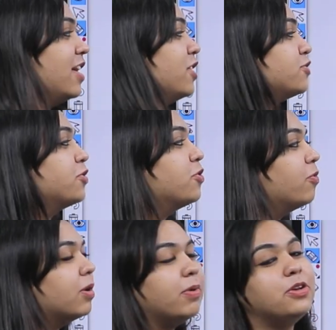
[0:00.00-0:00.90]
So you
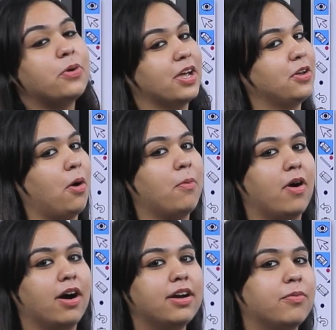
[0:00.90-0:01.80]
will be doing your
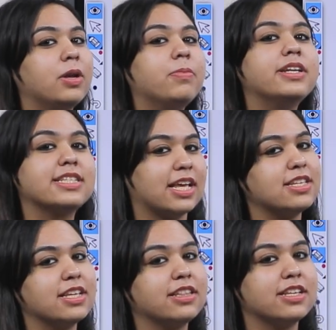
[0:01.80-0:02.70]
work. We'll be
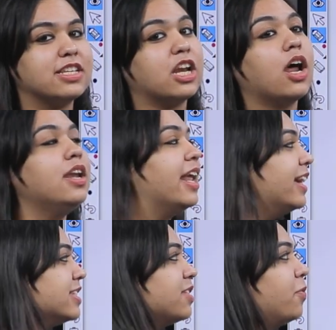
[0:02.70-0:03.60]
discussing this in our
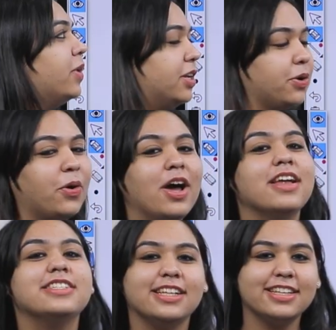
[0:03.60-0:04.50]
next video.
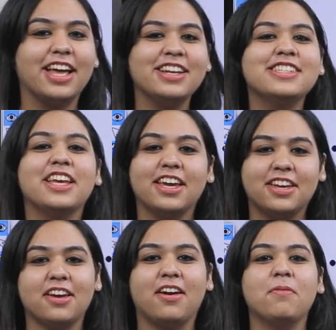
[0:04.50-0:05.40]
Till then, take
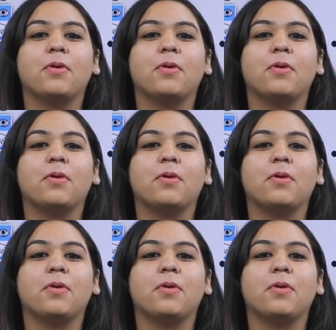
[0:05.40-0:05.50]
care.